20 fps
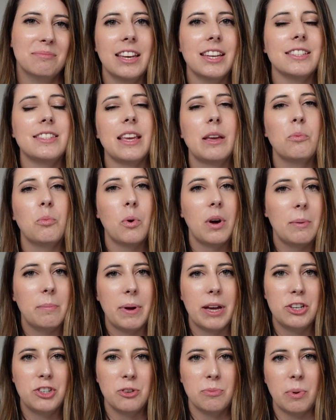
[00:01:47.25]
It is a one
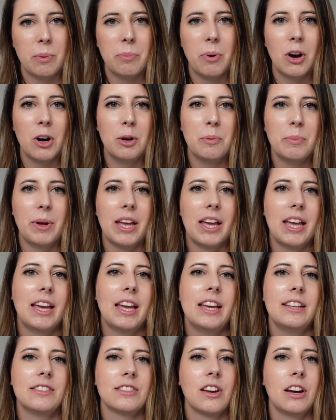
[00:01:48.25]
bedroom
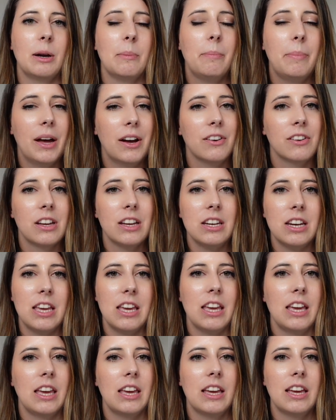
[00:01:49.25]
apartment. It's got a
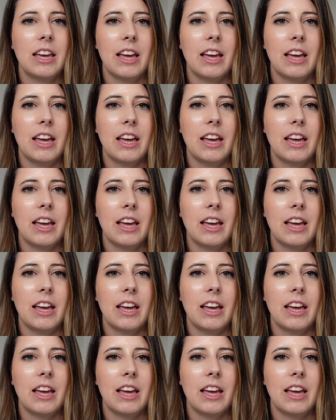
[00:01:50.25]
balcony.